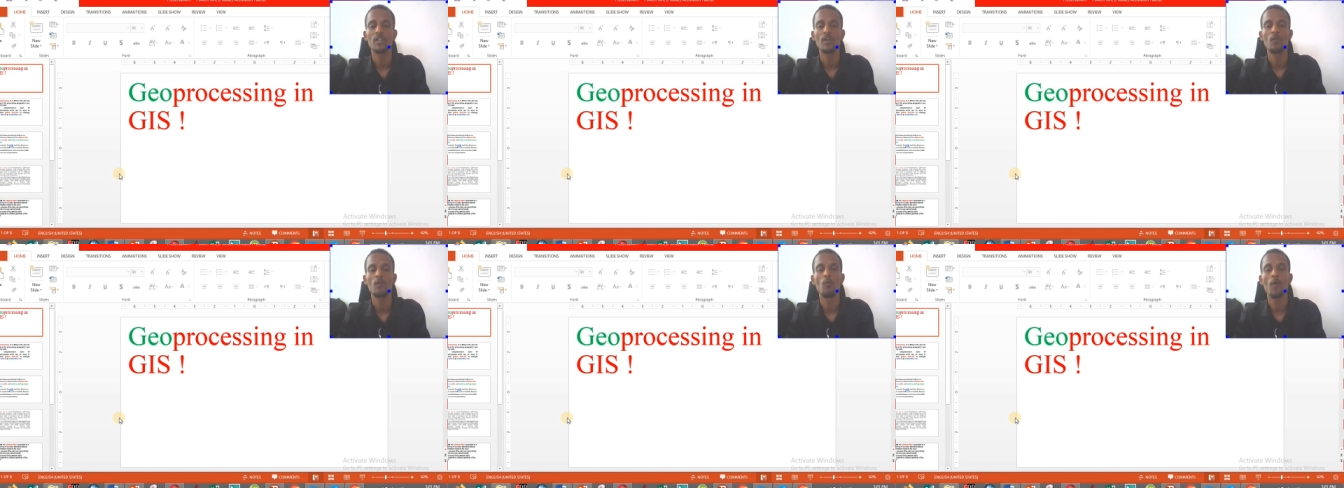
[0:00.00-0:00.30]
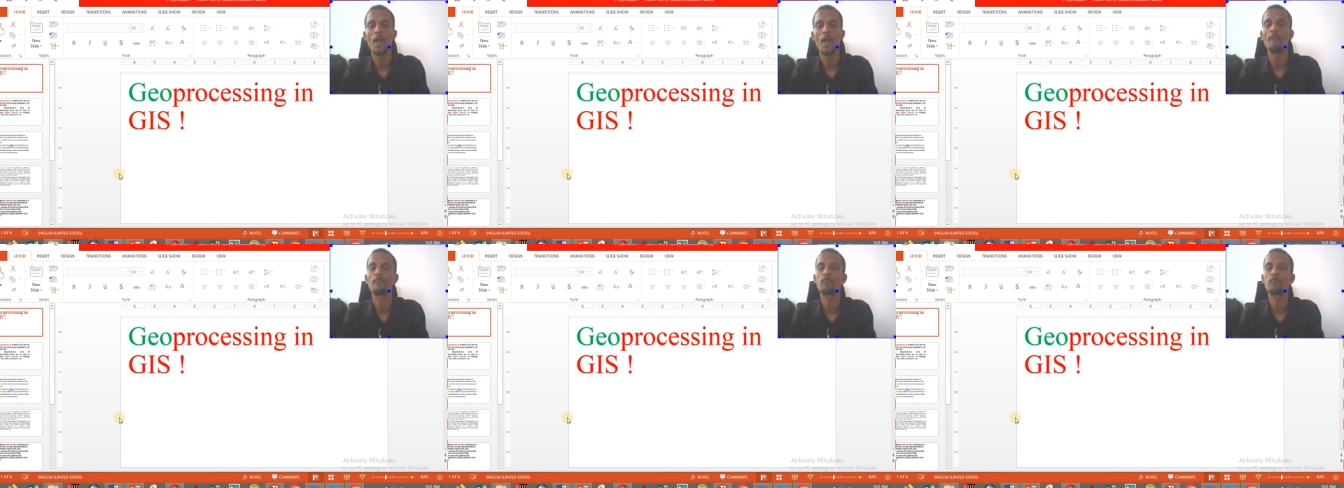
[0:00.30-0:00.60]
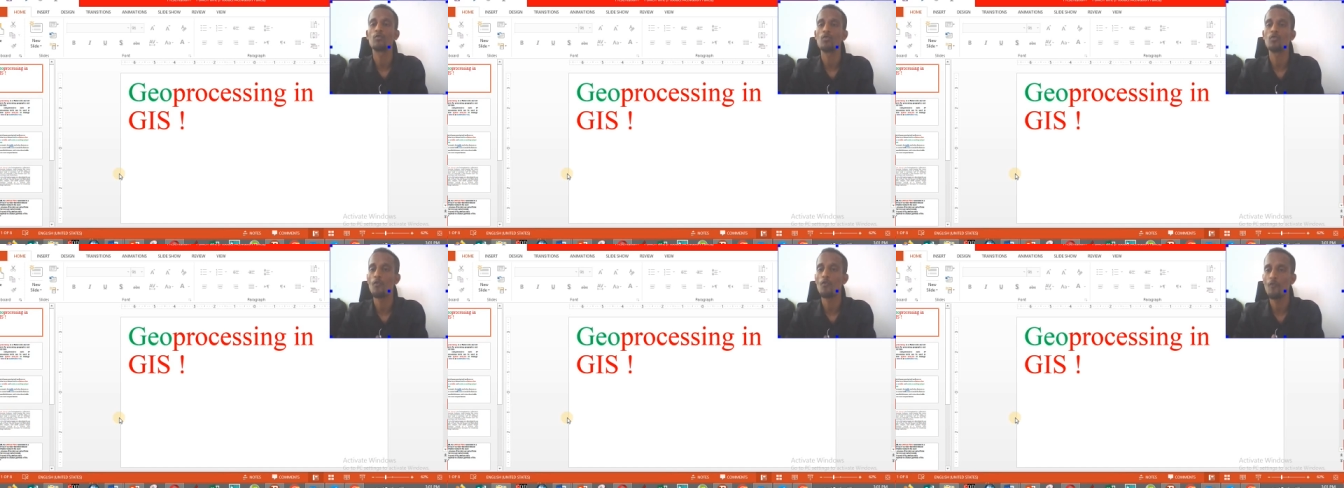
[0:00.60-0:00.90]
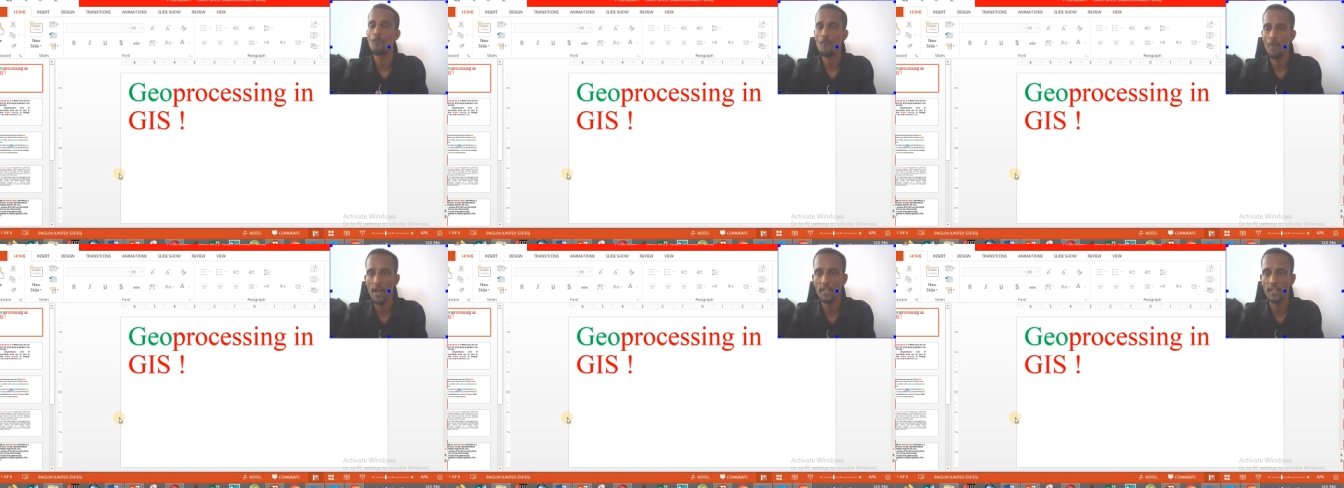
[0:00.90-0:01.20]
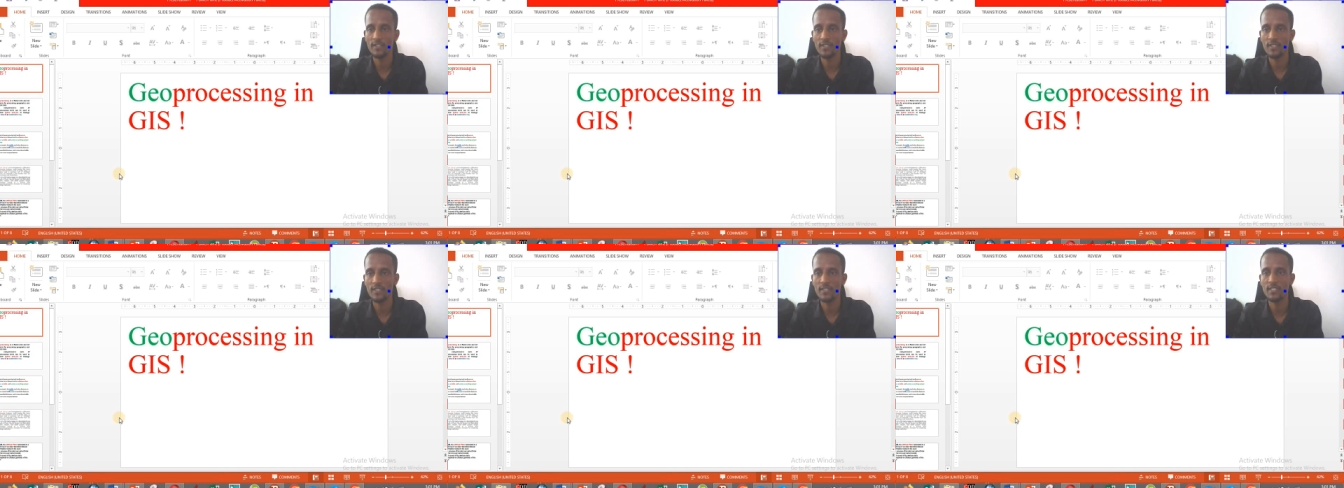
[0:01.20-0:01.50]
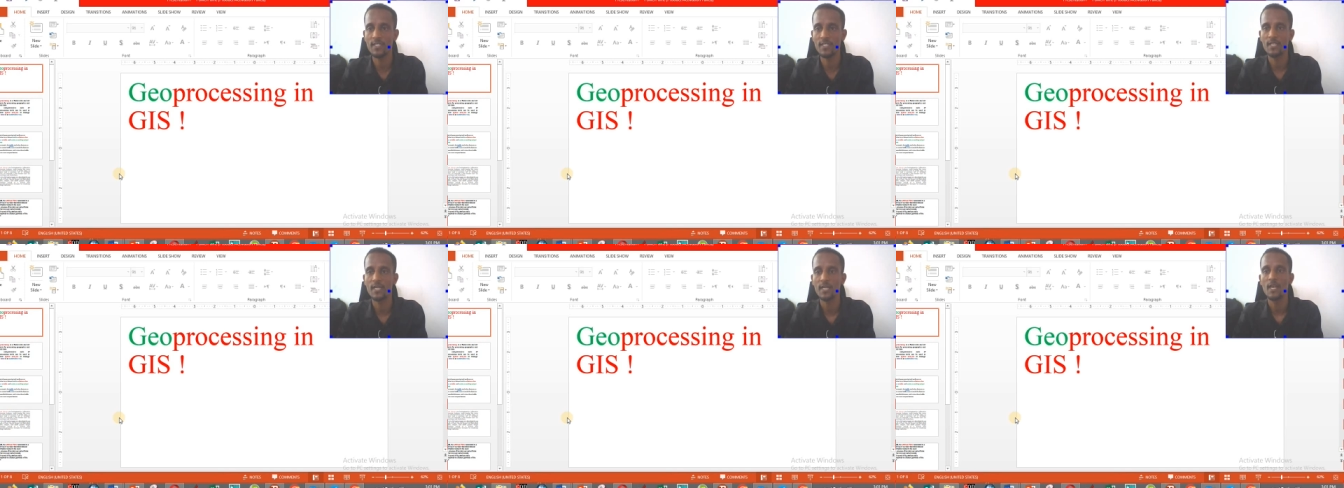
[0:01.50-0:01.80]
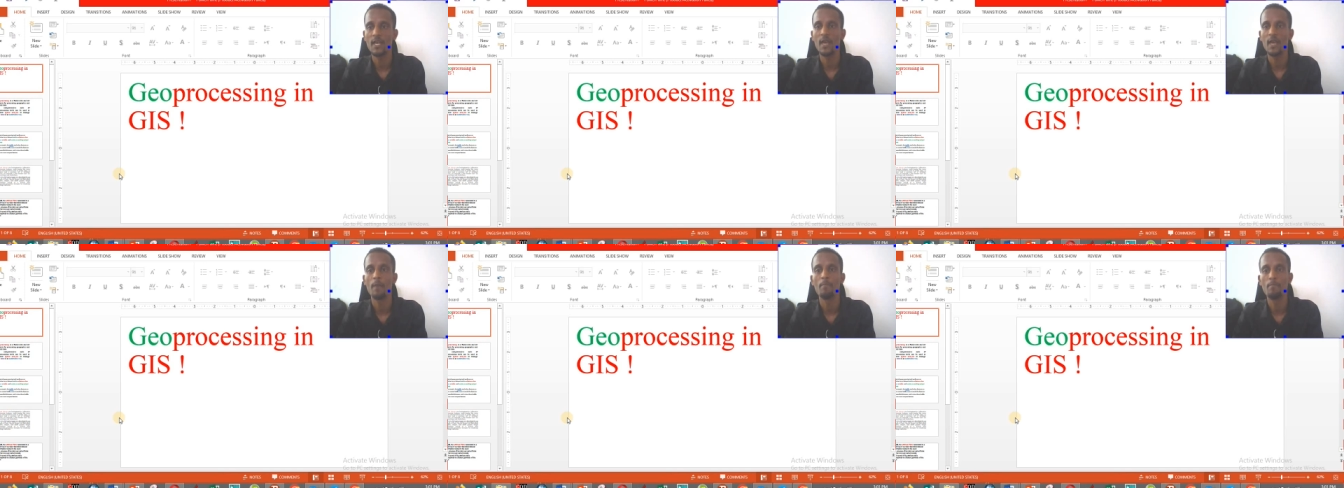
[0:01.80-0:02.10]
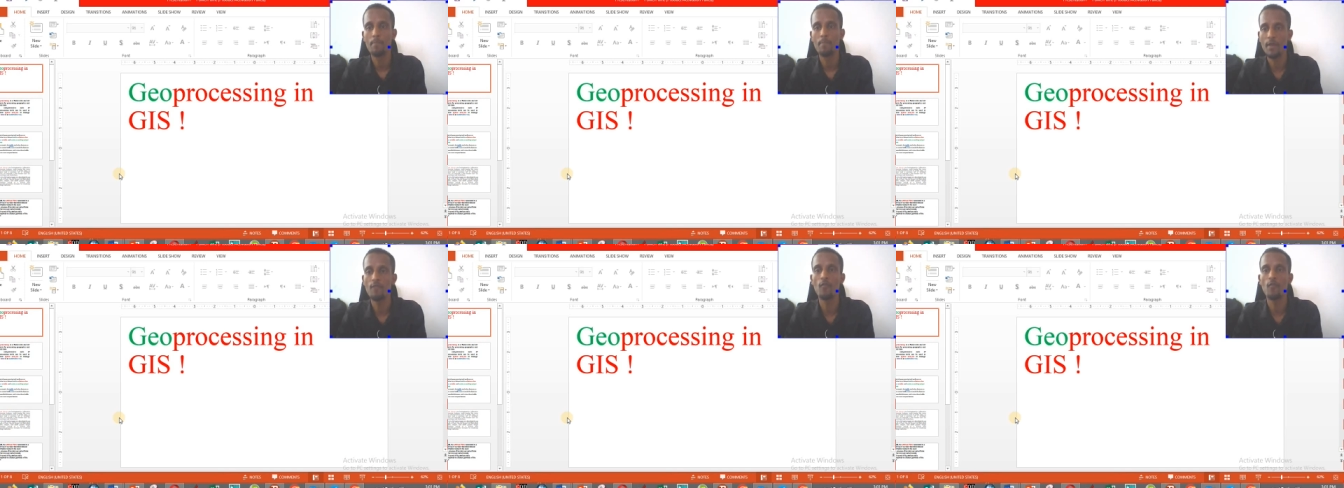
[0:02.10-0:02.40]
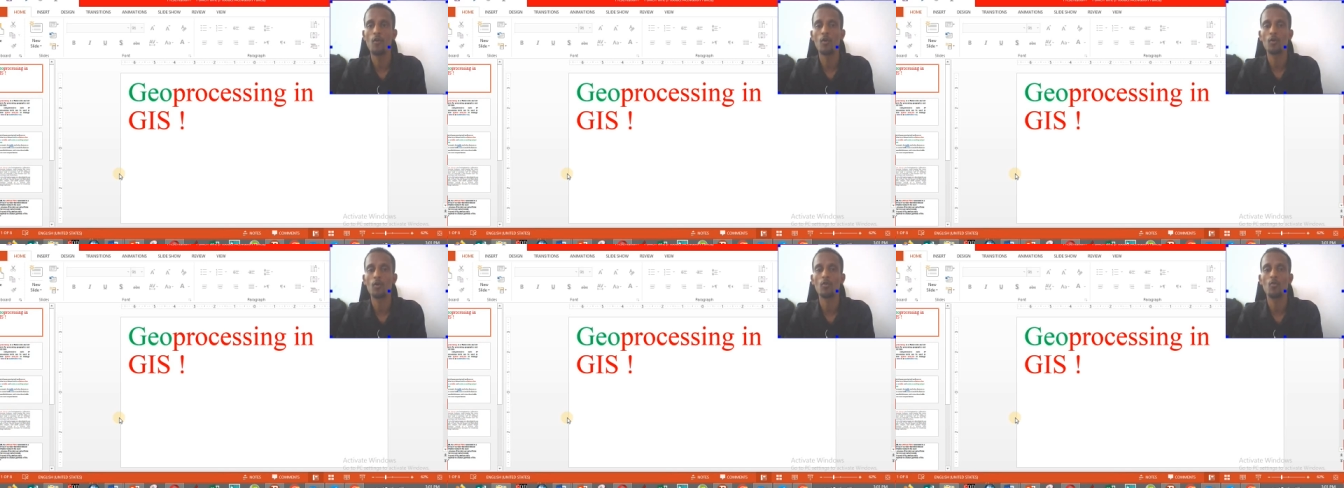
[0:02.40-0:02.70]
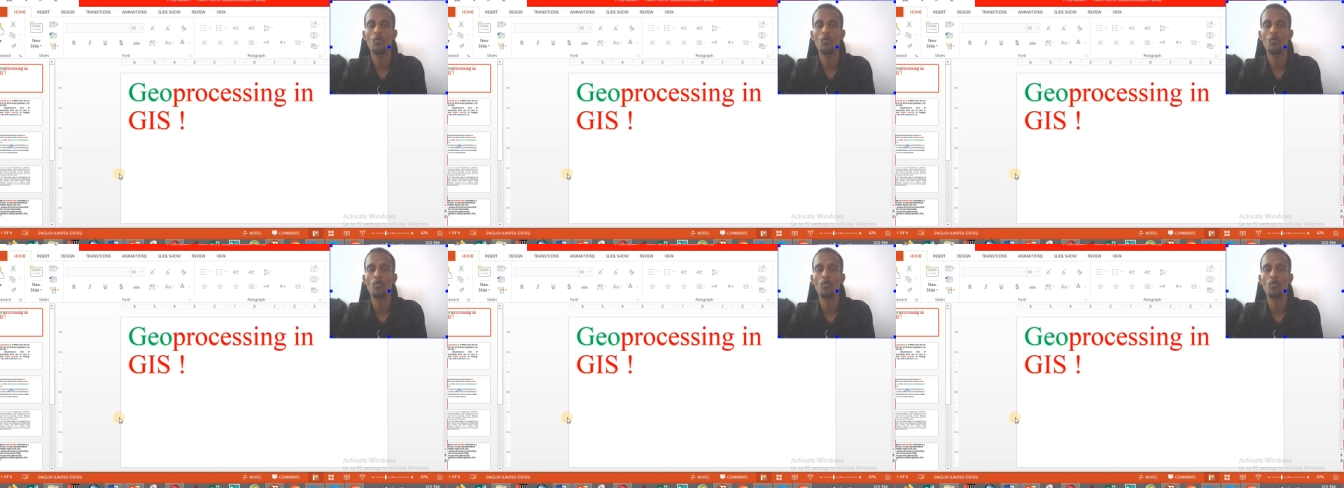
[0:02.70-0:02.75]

We have to know first before